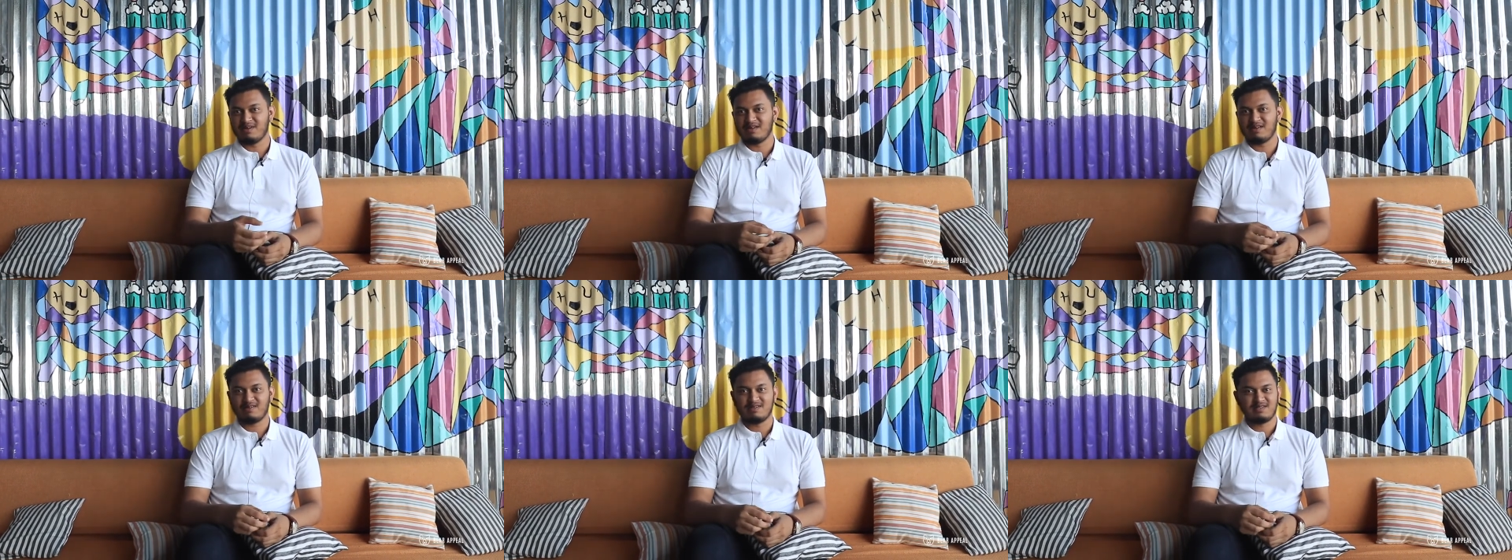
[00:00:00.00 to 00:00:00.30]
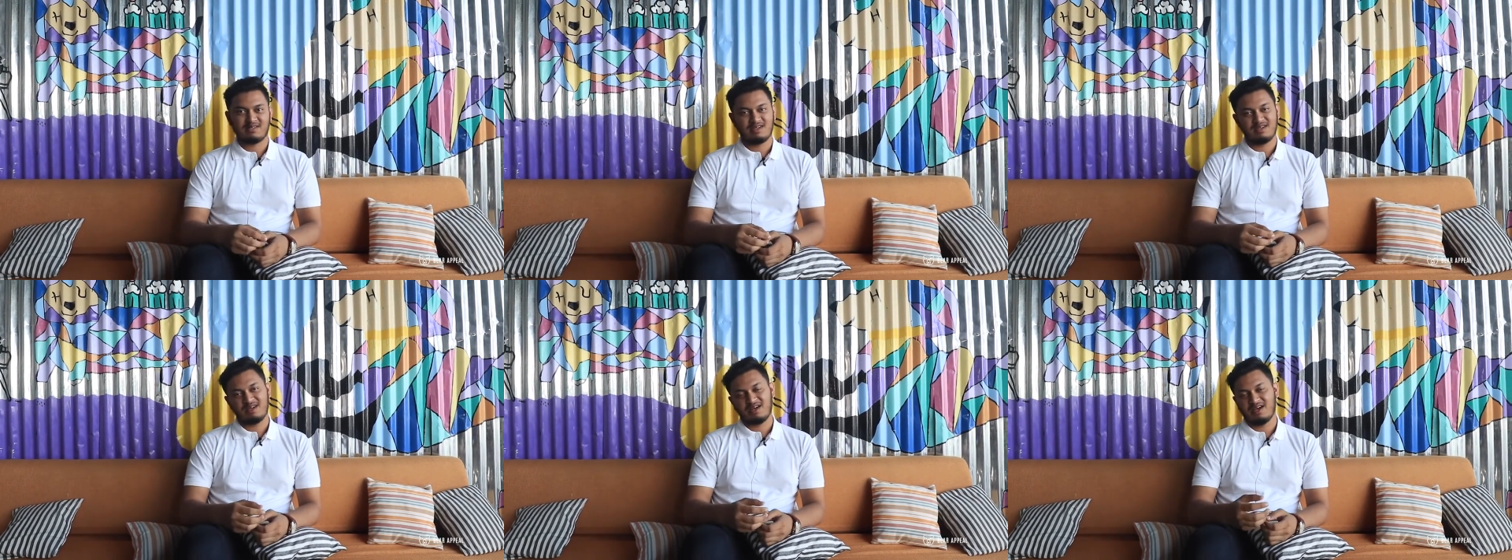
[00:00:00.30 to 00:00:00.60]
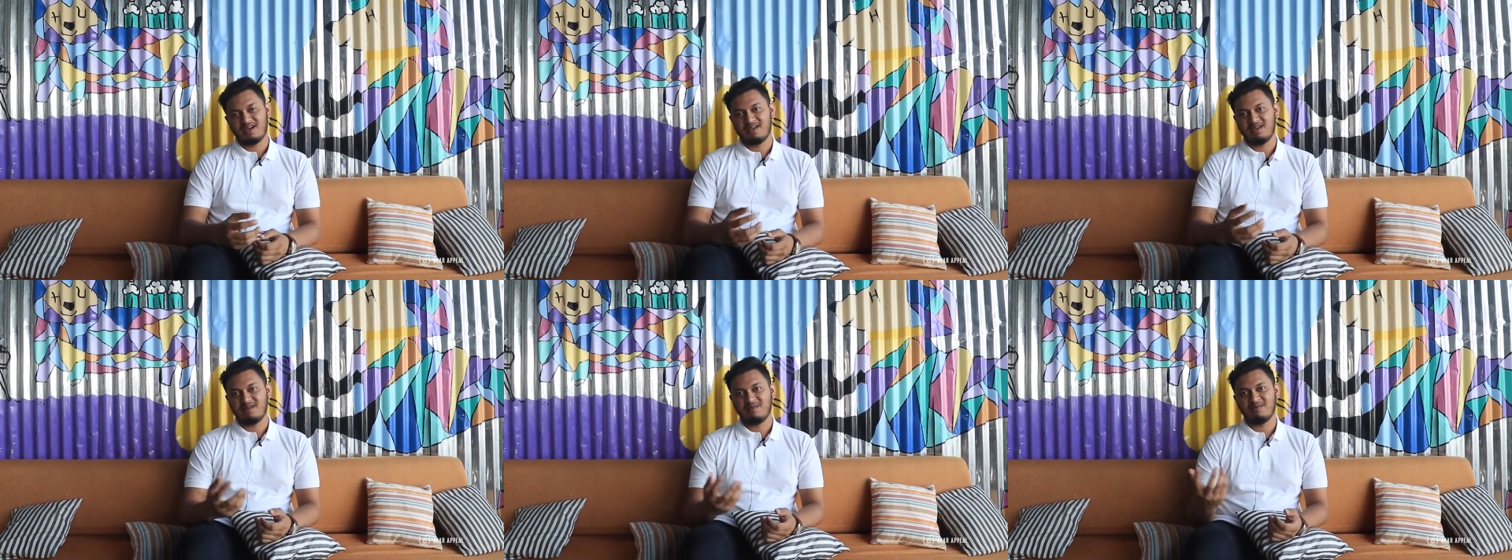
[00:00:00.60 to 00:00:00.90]
And I was like,
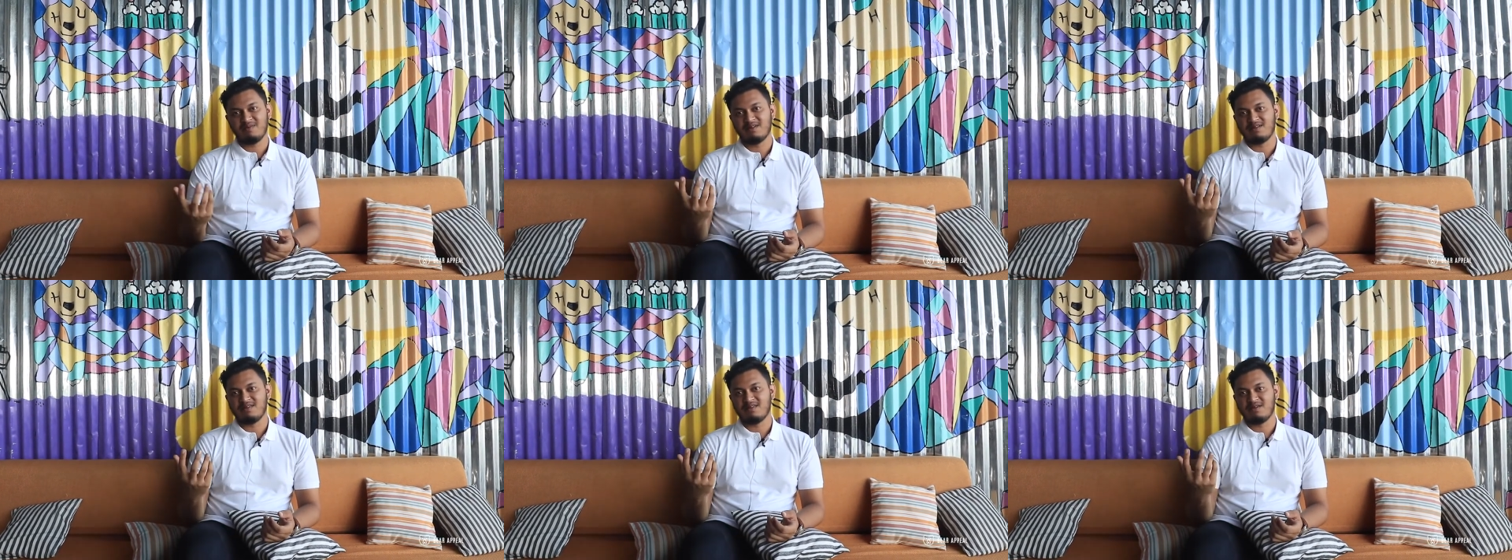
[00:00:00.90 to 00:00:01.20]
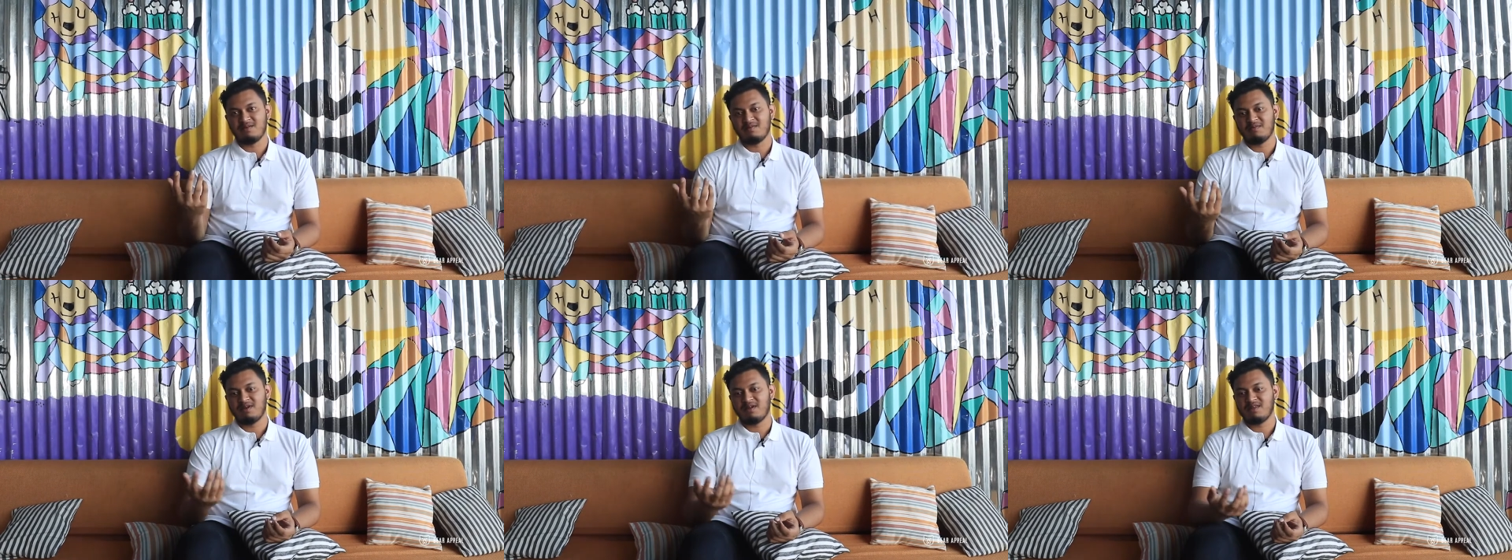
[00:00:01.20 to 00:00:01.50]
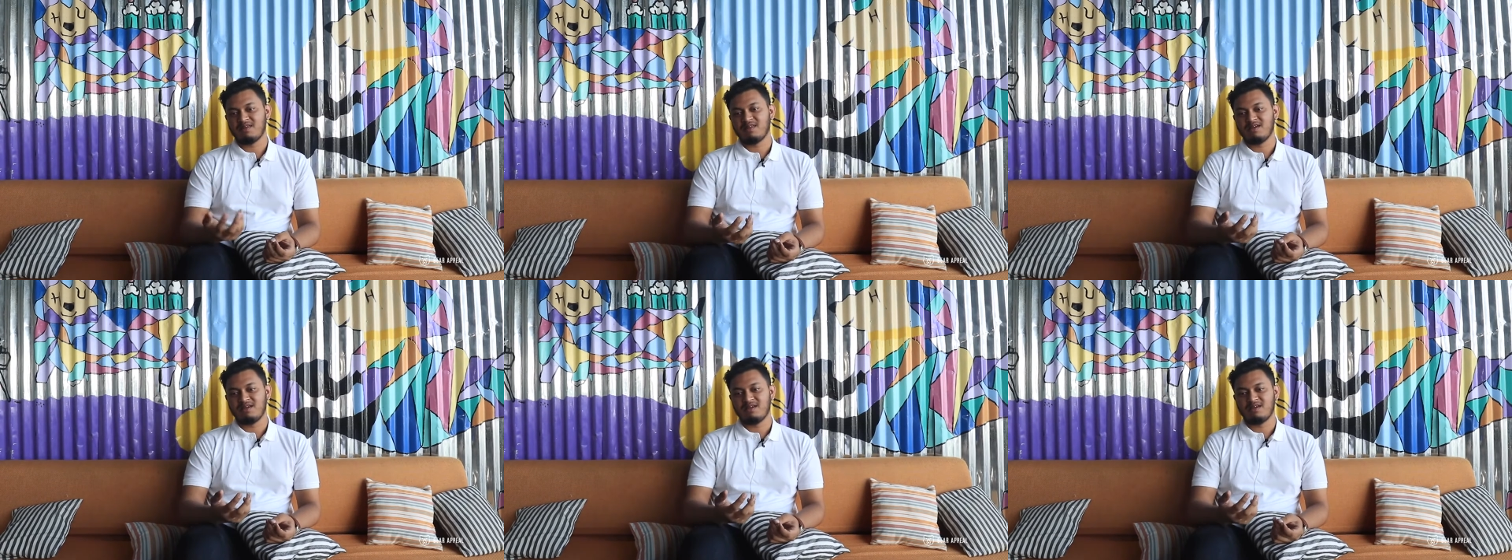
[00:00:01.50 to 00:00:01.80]
I emailed them,
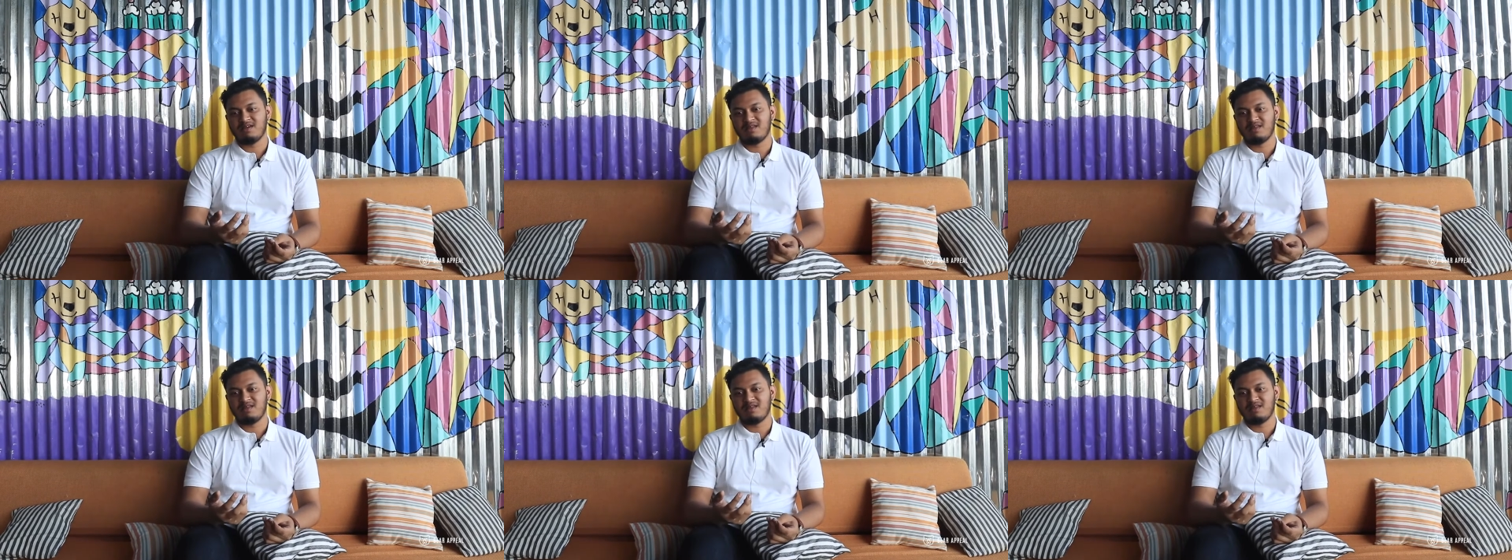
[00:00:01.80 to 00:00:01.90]
and